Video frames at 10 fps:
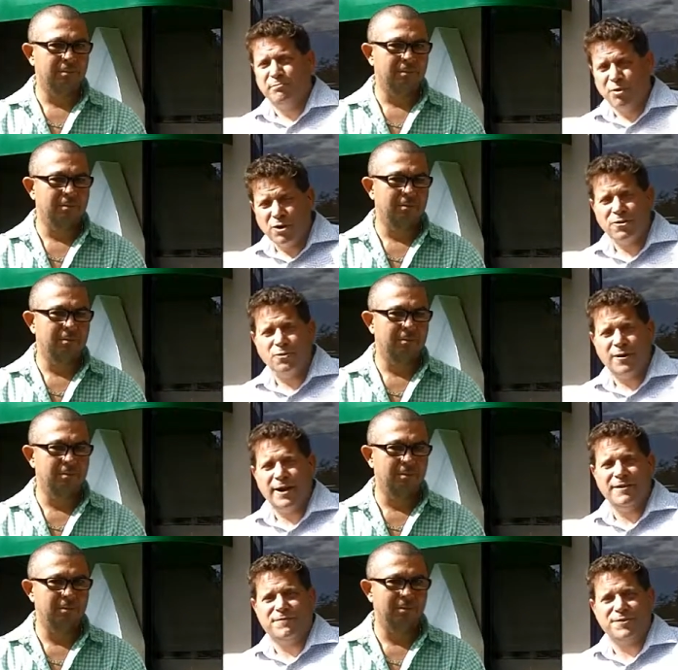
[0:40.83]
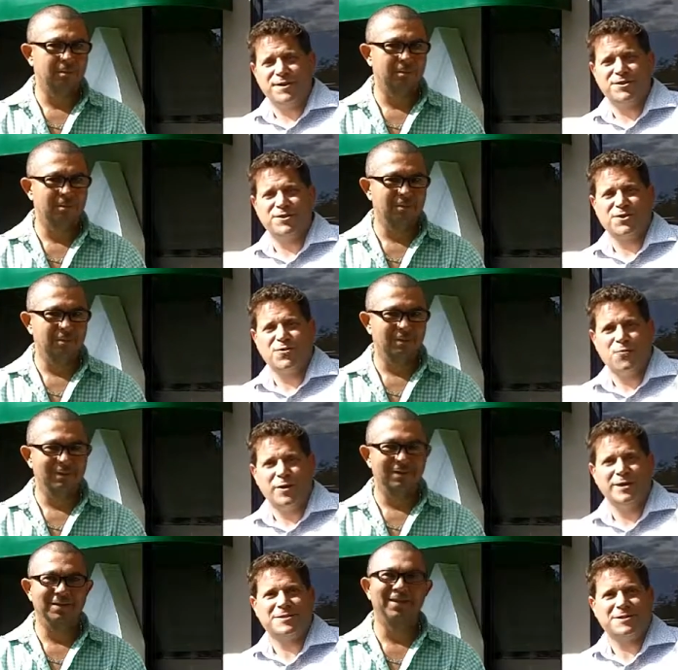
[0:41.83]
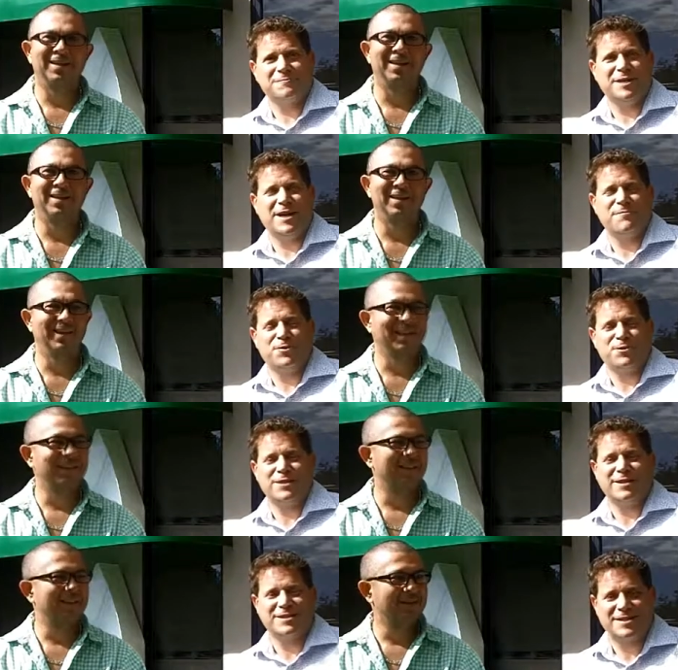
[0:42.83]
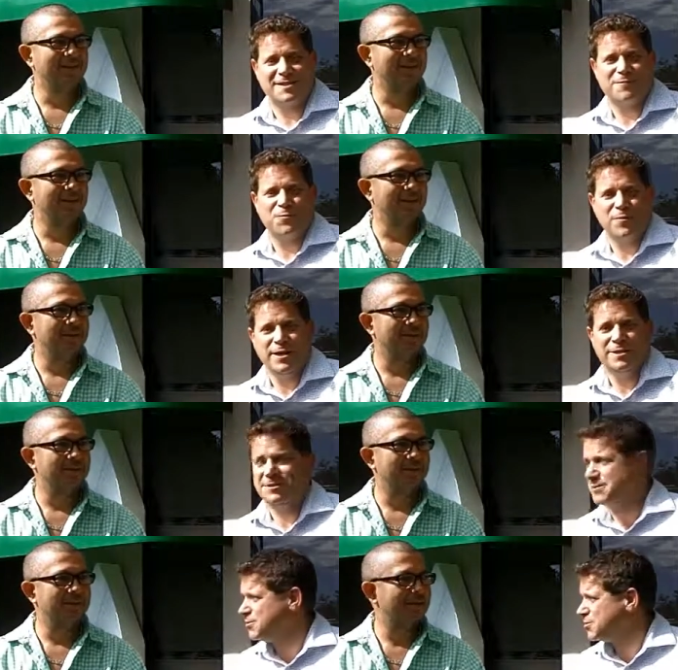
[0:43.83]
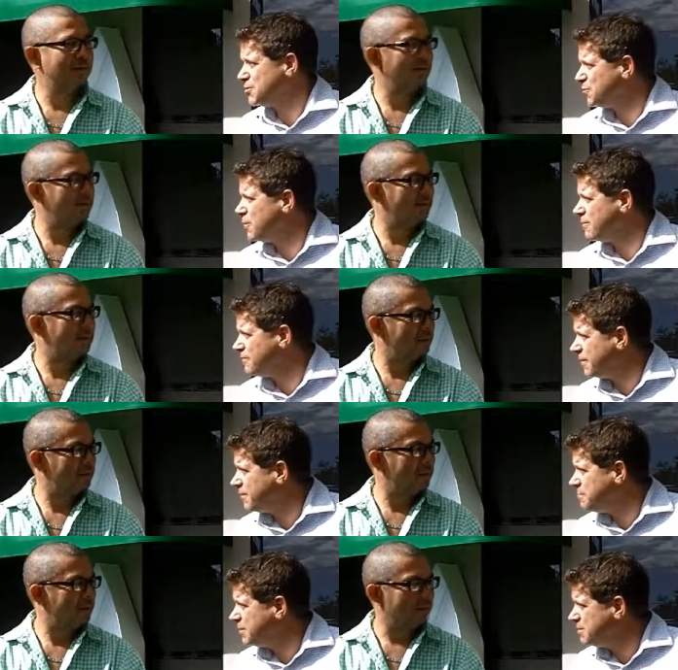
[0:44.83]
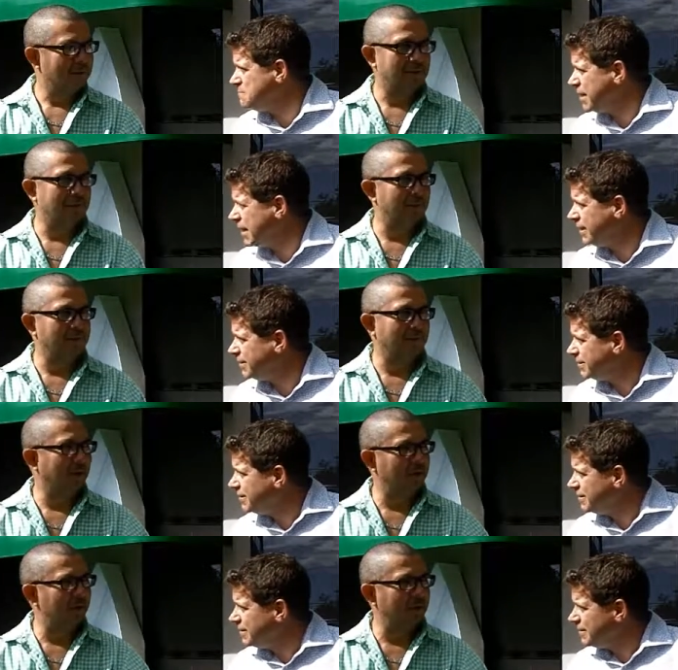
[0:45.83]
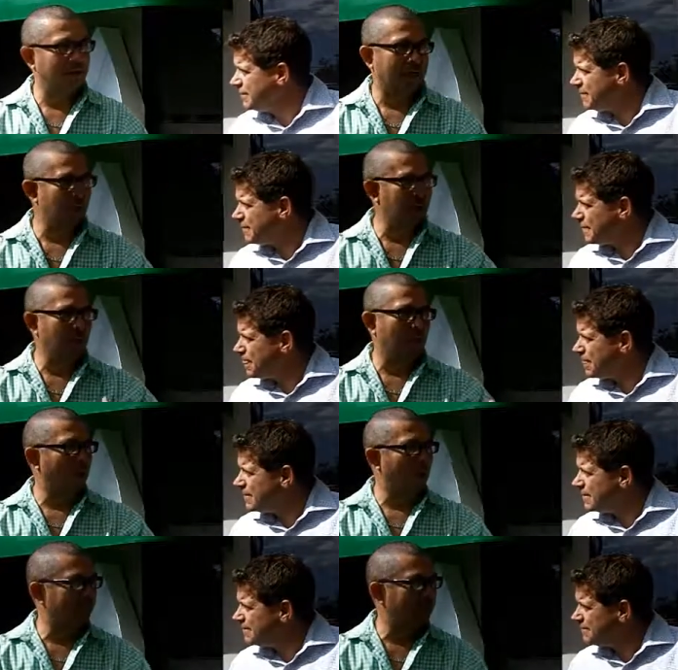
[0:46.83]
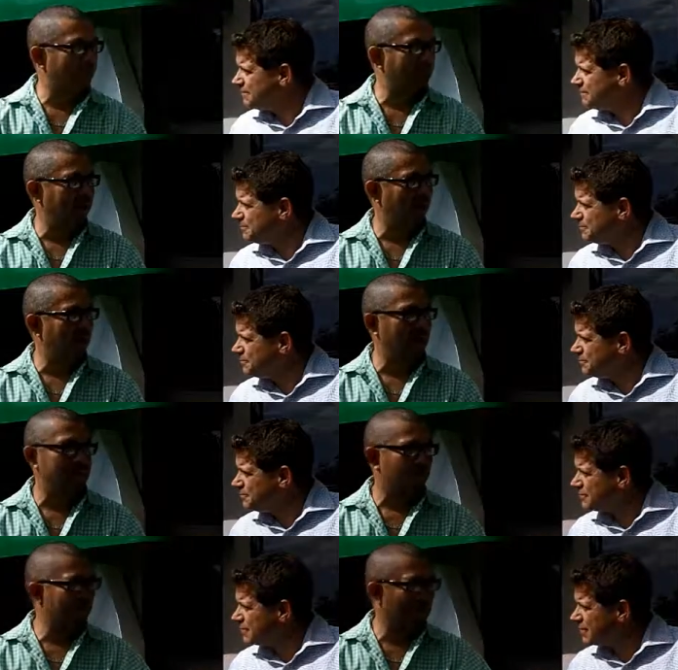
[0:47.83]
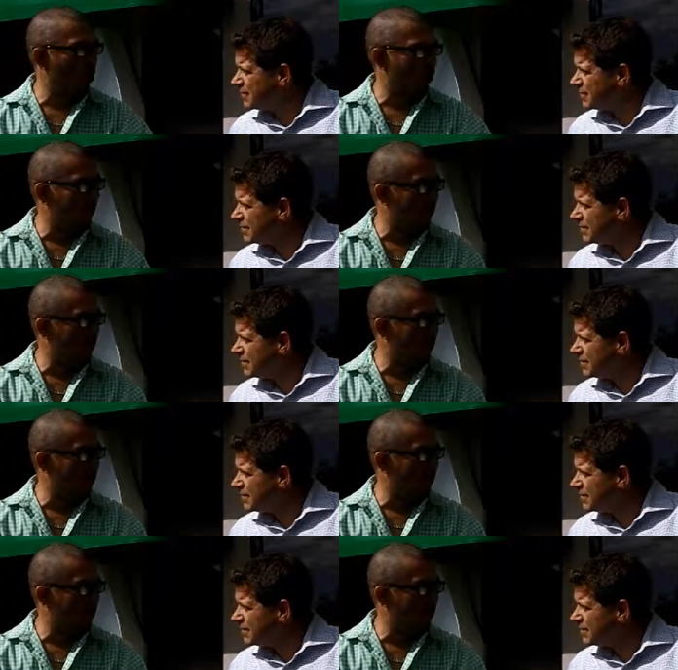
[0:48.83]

Speaker 1: to book Jorge for this took quite some time. We're talking several weeks because you are a very busy man. Yes, eh, I'm all over the place, you know. I go